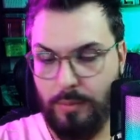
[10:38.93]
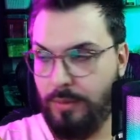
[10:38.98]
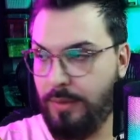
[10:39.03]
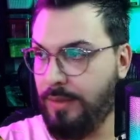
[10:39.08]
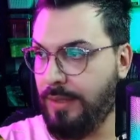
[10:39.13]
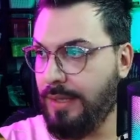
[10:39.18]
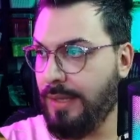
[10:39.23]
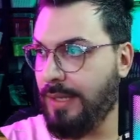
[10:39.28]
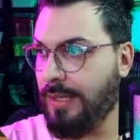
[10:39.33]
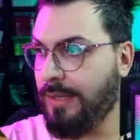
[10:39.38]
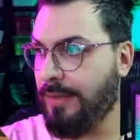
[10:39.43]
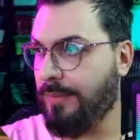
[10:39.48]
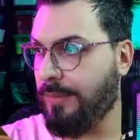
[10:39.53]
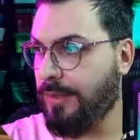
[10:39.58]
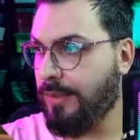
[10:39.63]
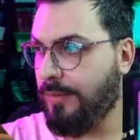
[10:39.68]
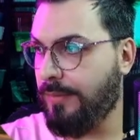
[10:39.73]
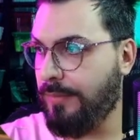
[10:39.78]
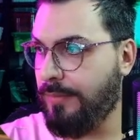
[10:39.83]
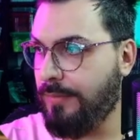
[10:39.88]
Any
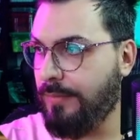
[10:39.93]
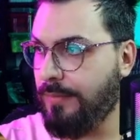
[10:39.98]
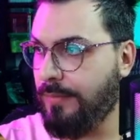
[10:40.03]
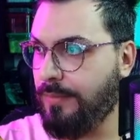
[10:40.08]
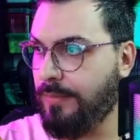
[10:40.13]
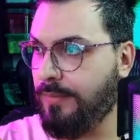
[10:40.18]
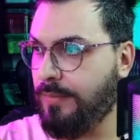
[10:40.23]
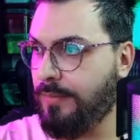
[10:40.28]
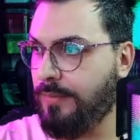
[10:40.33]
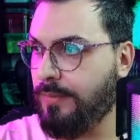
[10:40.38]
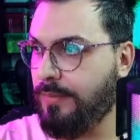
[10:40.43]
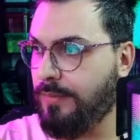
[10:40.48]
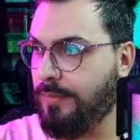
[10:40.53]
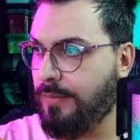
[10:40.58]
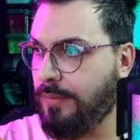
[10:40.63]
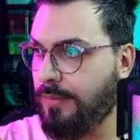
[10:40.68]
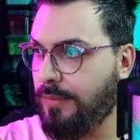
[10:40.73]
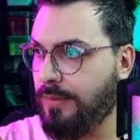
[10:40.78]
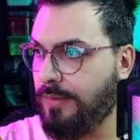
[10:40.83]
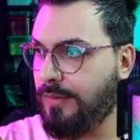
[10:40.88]
email.
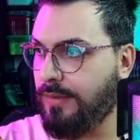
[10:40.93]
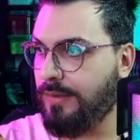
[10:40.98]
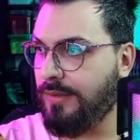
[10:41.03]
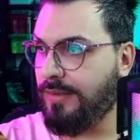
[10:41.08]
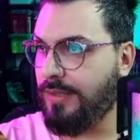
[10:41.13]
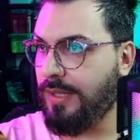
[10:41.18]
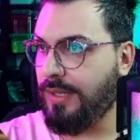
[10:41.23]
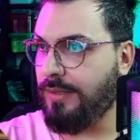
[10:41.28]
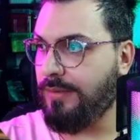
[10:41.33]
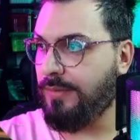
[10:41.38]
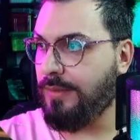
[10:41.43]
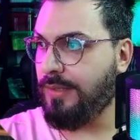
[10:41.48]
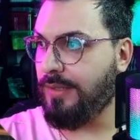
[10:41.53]
Save and